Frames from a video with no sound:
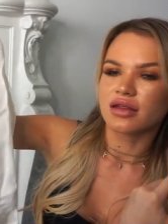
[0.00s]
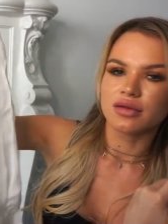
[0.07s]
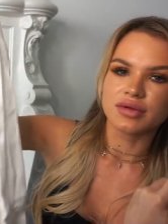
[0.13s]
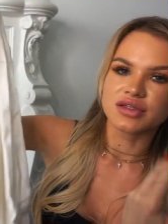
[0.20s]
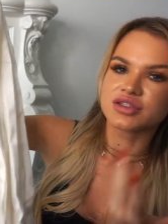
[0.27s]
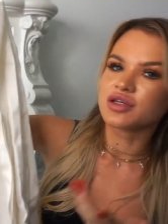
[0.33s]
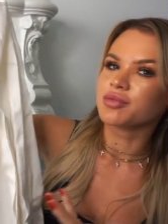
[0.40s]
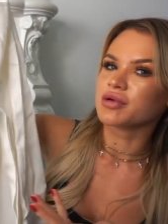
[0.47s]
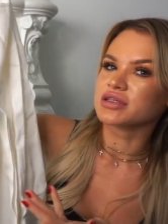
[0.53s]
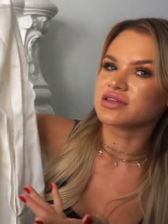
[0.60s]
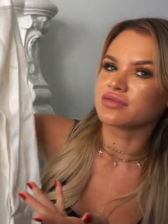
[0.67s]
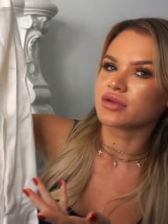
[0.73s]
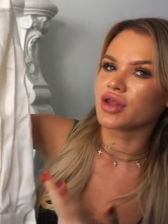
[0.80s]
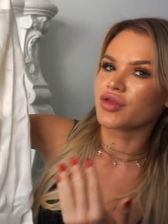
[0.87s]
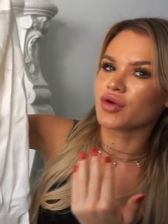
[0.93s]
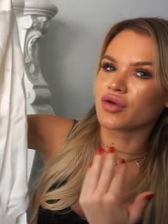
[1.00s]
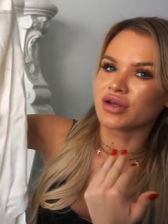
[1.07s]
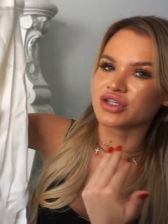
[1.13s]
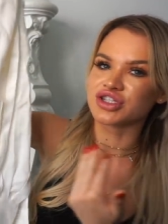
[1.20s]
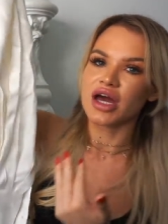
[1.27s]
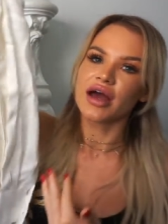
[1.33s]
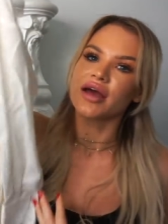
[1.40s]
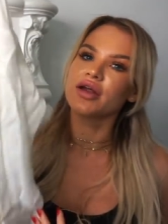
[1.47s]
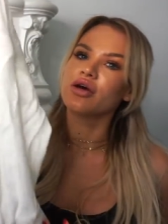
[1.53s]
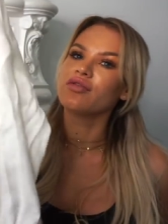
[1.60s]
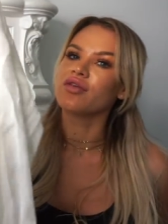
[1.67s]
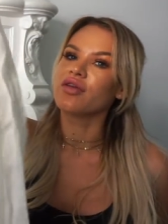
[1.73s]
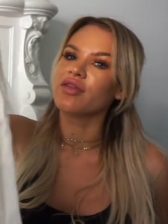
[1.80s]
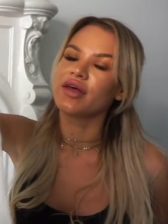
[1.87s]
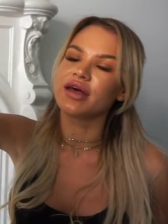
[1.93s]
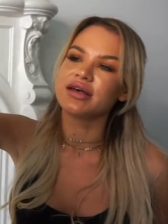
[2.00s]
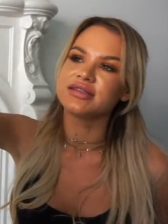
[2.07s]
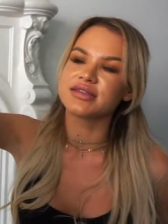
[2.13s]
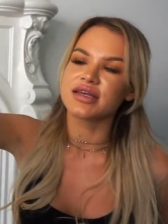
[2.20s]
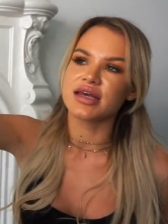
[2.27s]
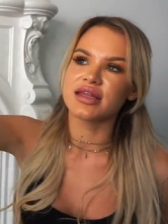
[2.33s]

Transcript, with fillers: it'll be, super easy for me to throw on a jacket over this.